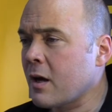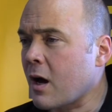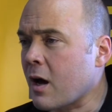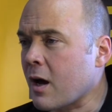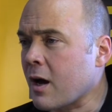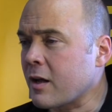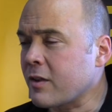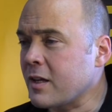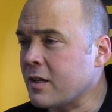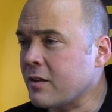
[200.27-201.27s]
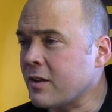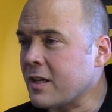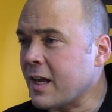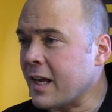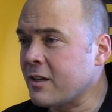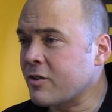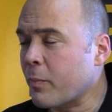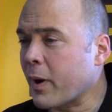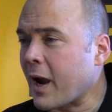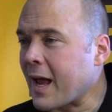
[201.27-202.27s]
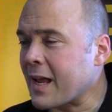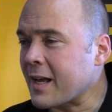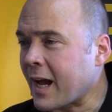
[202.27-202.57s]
the interplay